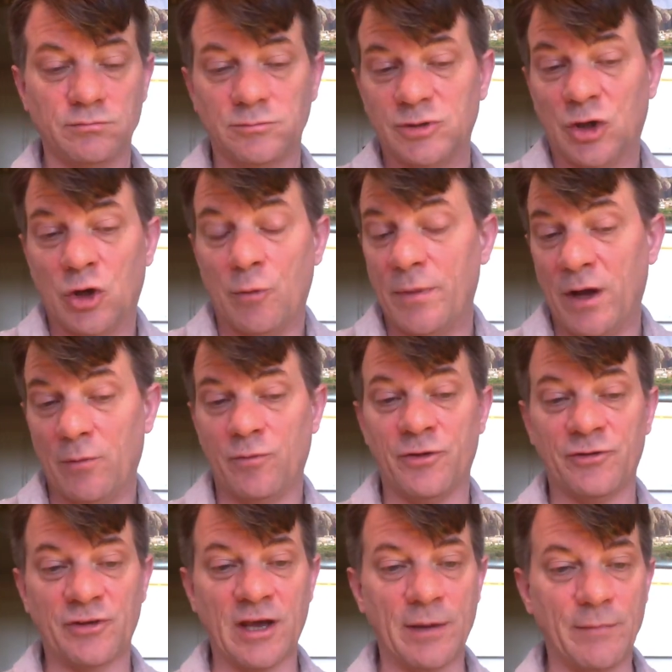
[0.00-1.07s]
you know, about the
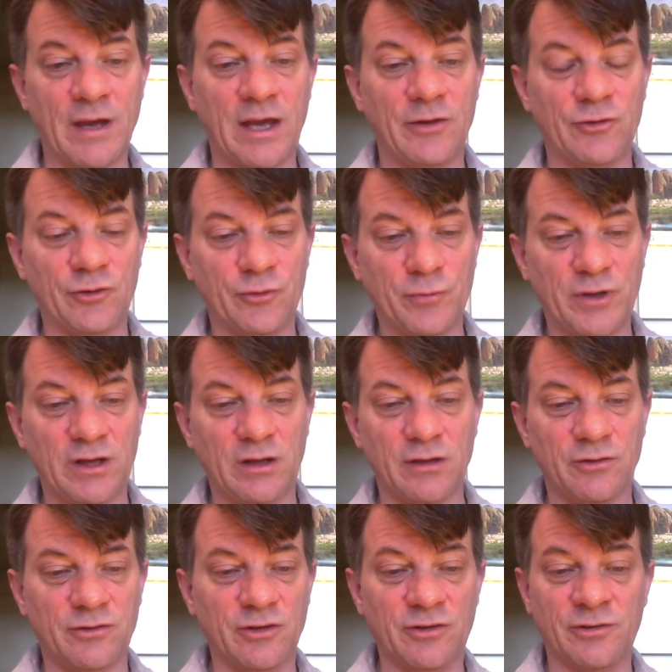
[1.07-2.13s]
same age as me,
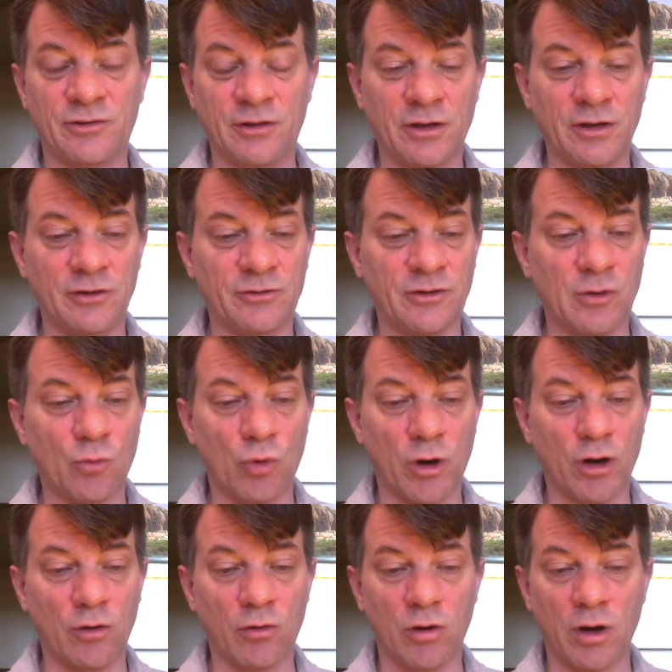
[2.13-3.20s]
is just sitting
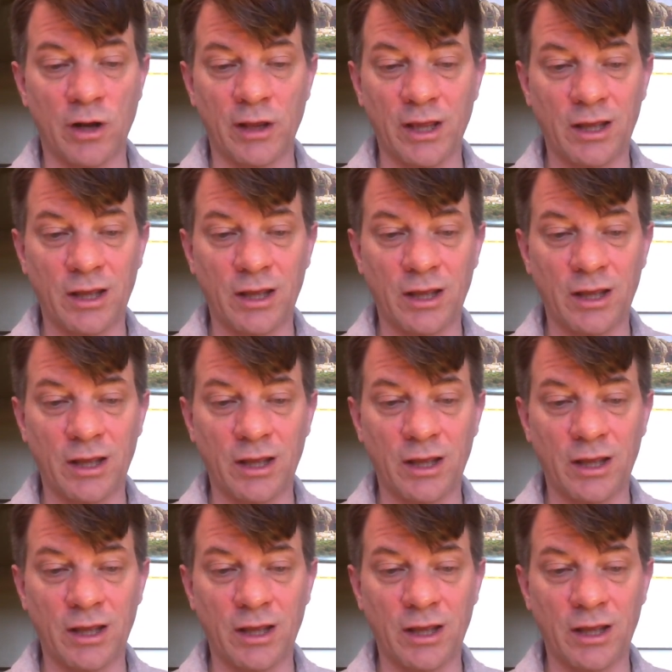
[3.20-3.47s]
somewhere going,